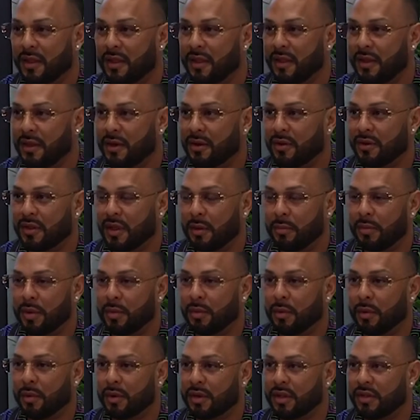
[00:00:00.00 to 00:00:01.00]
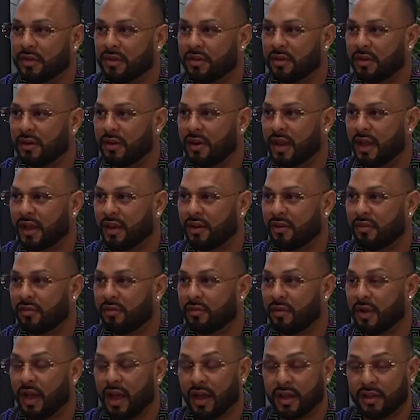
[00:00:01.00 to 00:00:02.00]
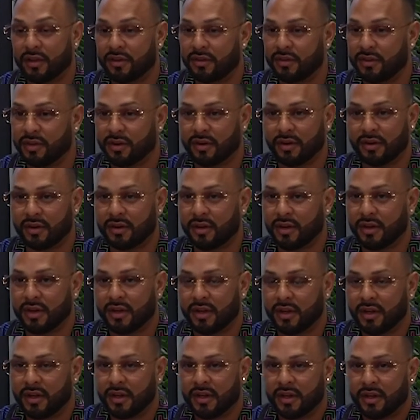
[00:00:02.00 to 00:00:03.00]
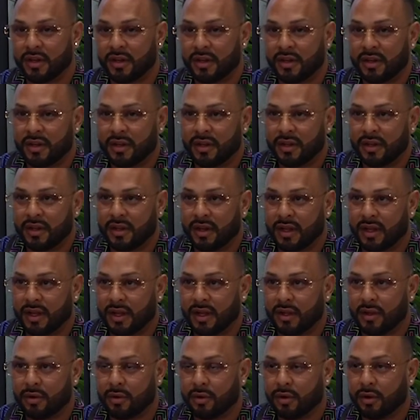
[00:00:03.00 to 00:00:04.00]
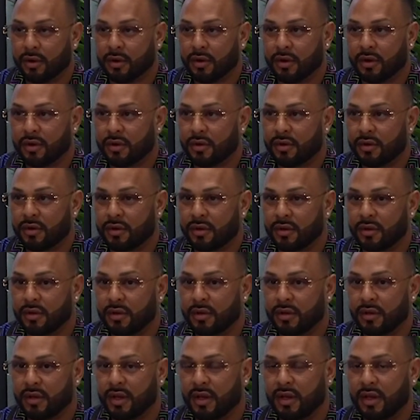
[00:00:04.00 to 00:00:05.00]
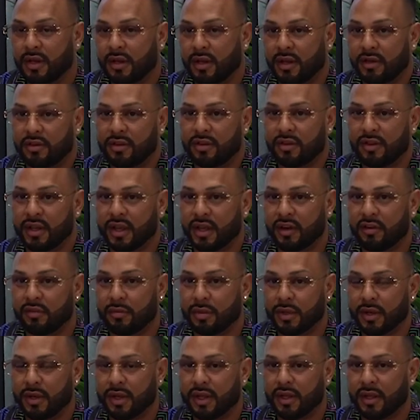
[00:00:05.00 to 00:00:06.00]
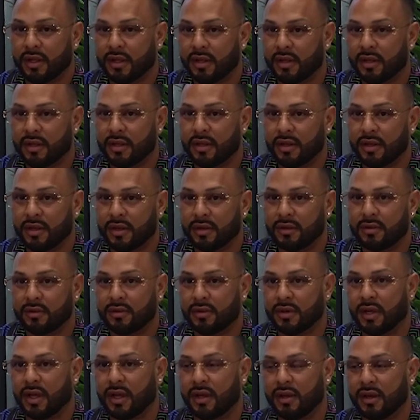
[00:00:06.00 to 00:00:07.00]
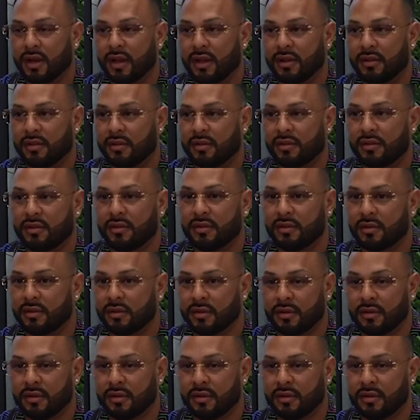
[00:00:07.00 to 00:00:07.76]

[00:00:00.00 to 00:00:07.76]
you know, that people would consider negative, I consider, uh, or not, not just negative, but like, you know, not as.